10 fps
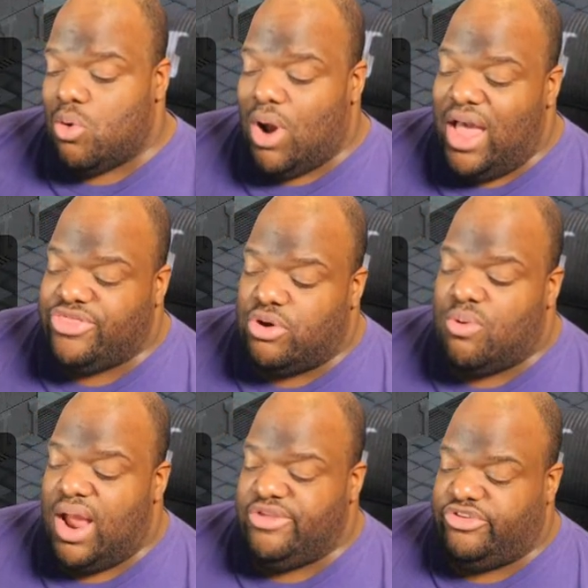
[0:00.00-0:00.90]
Wrath of the
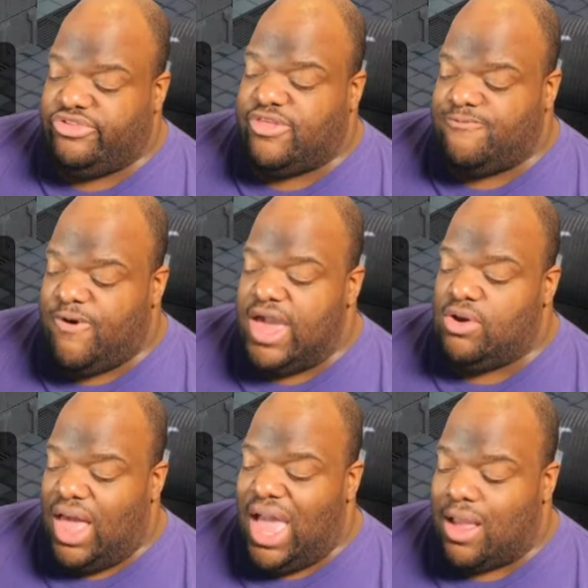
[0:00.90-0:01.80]
Righteous, the
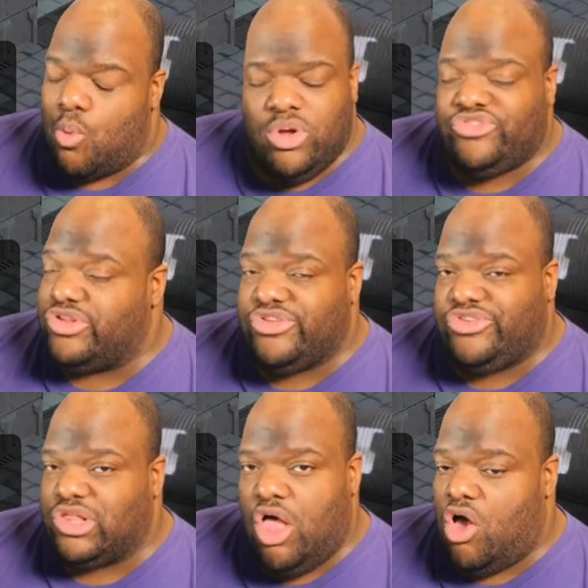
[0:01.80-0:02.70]
final act wasn't a
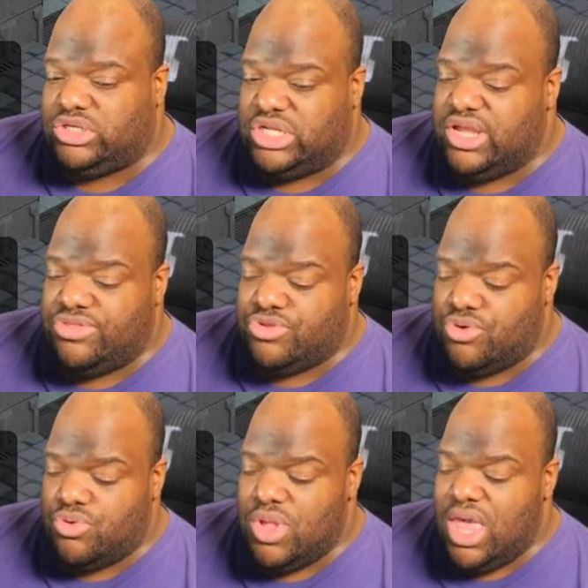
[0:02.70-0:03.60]
slog to get
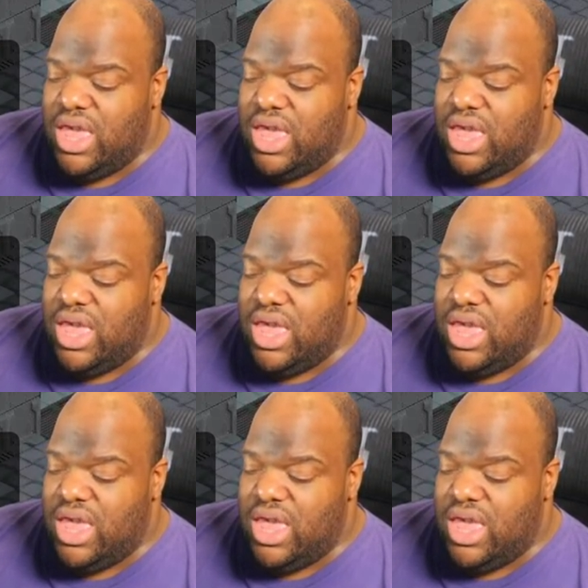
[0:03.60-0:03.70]
through.